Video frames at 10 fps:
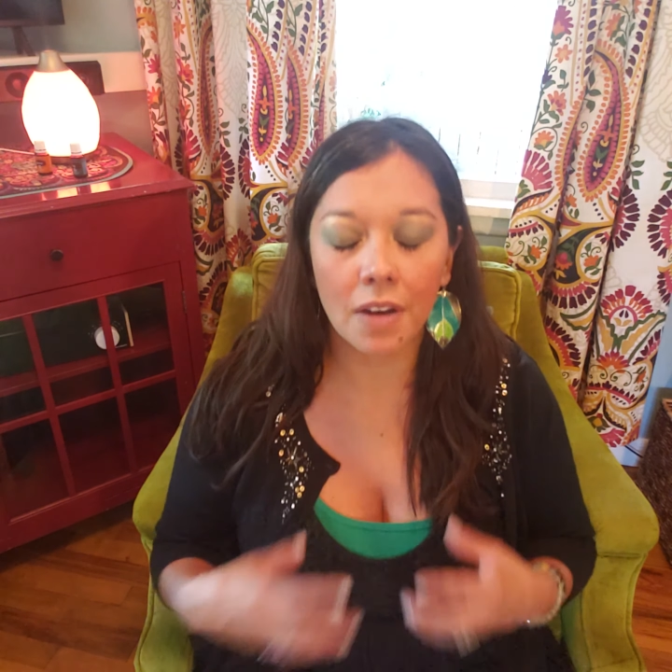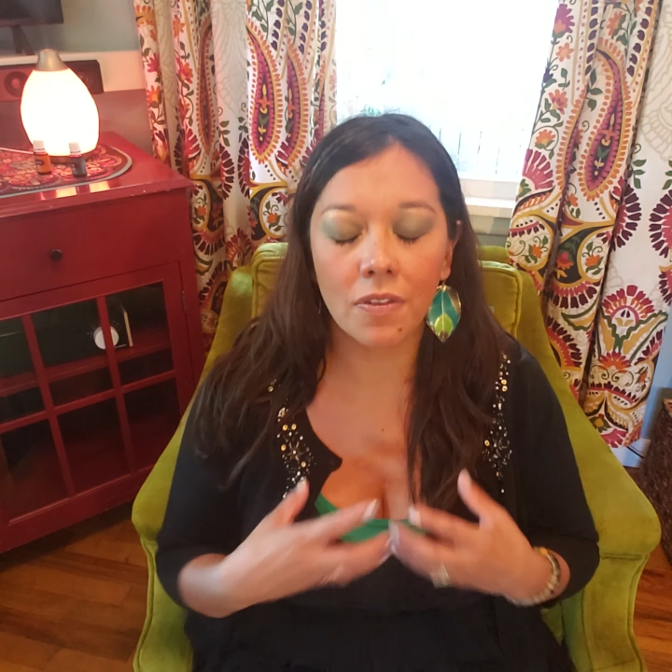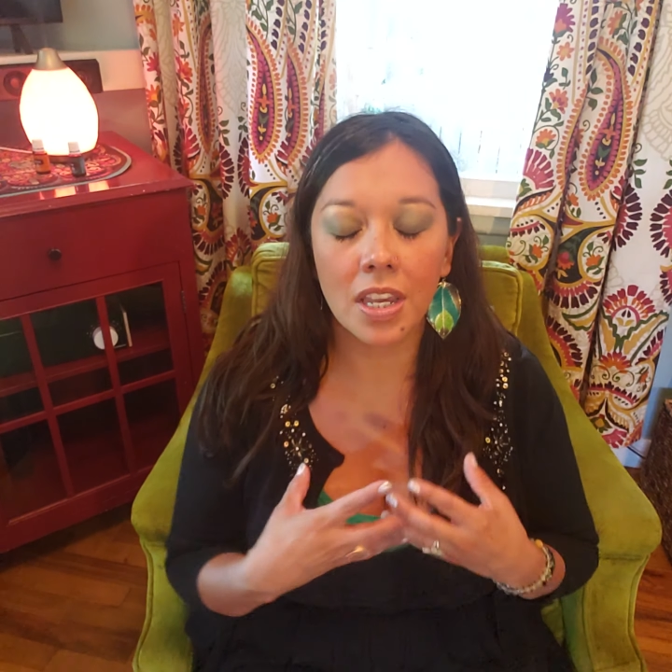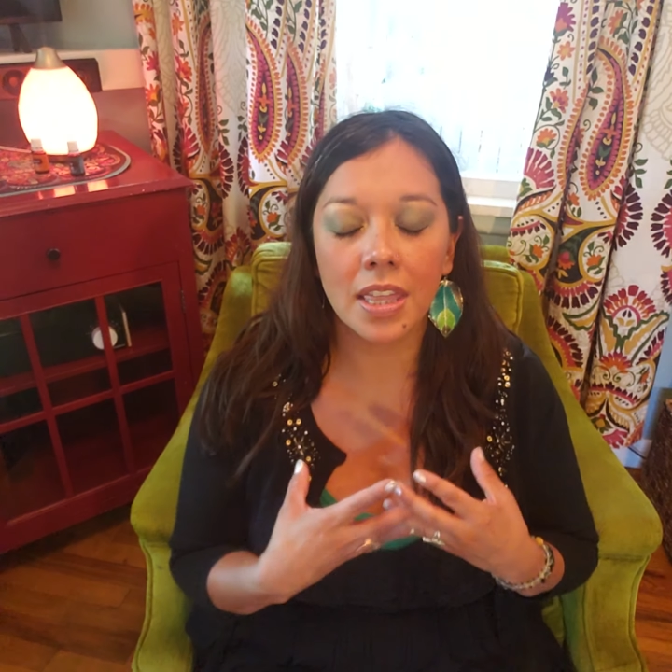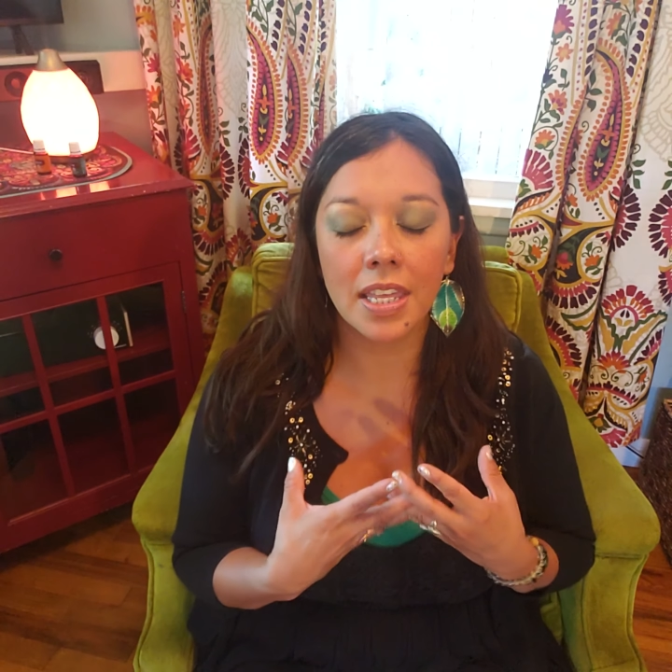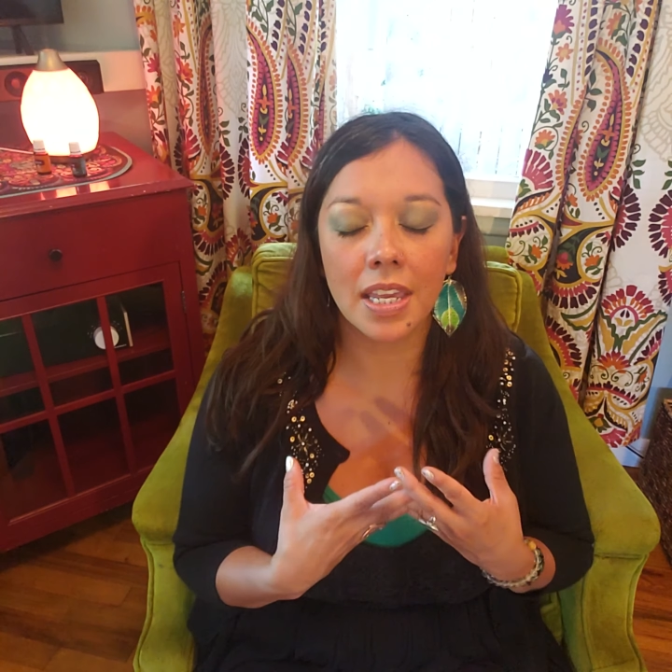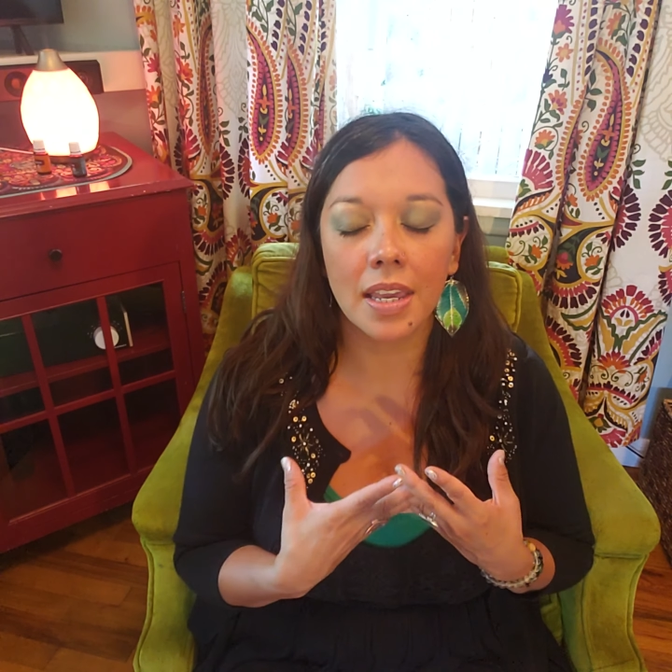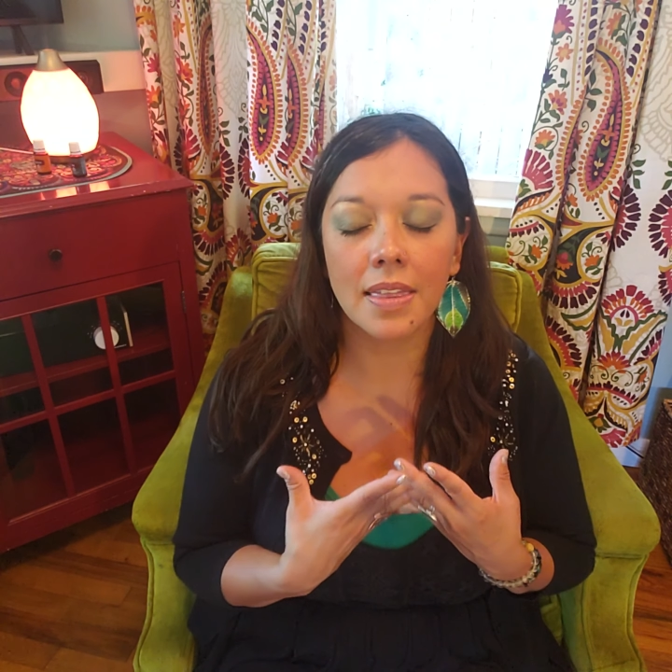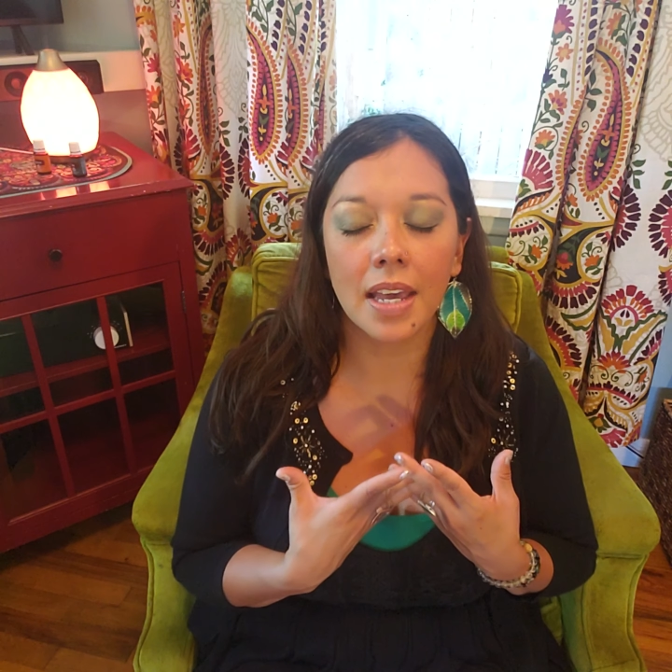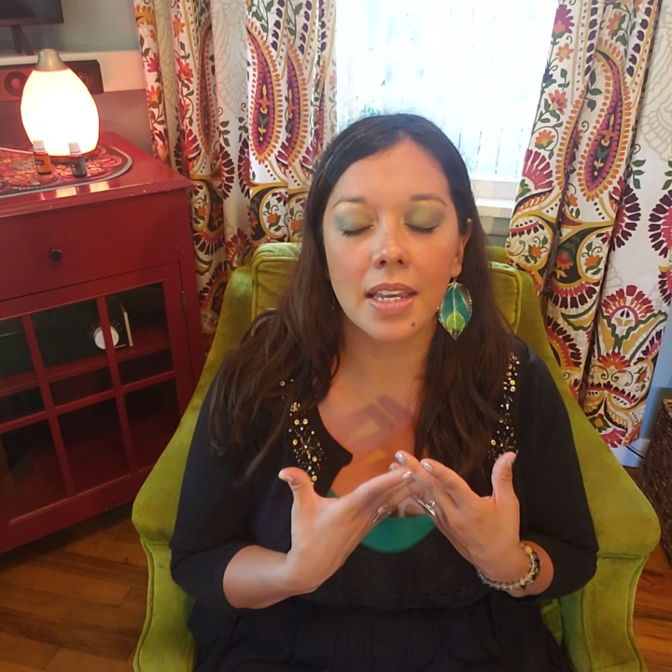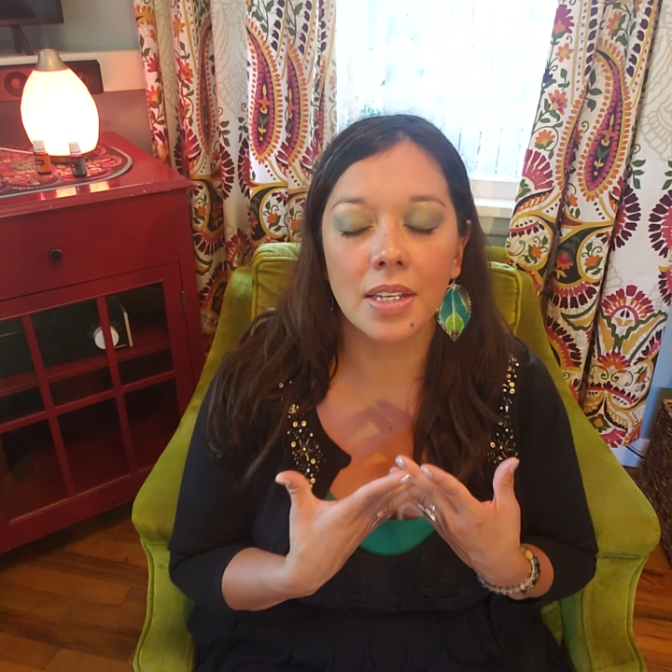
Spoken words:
everything that